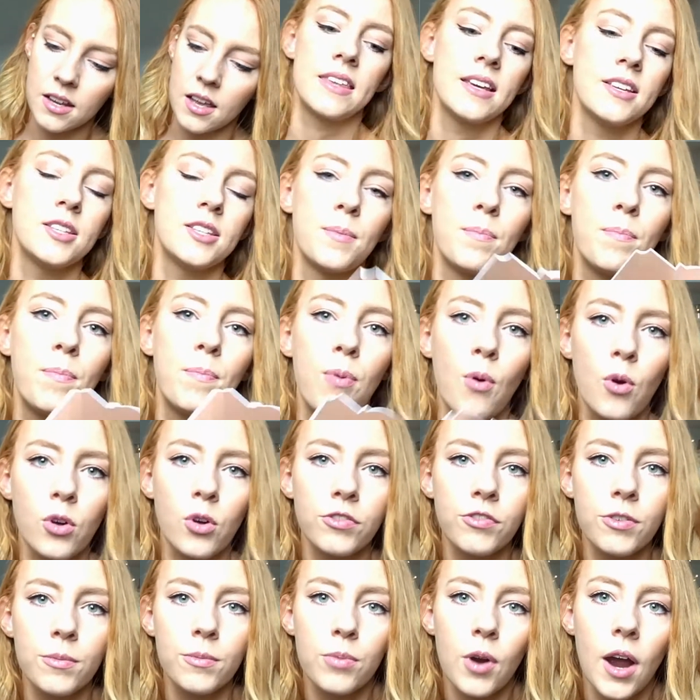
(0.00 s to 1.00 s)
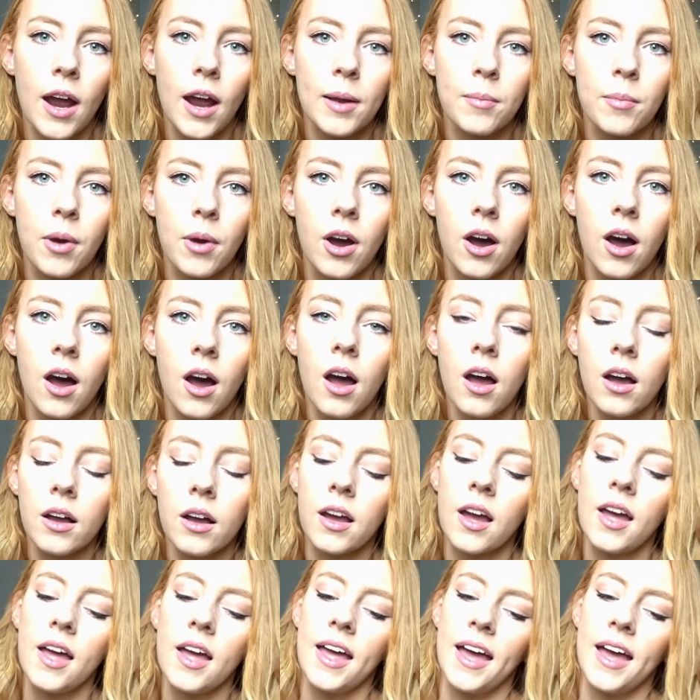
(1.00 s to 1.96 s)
These are both from Primark,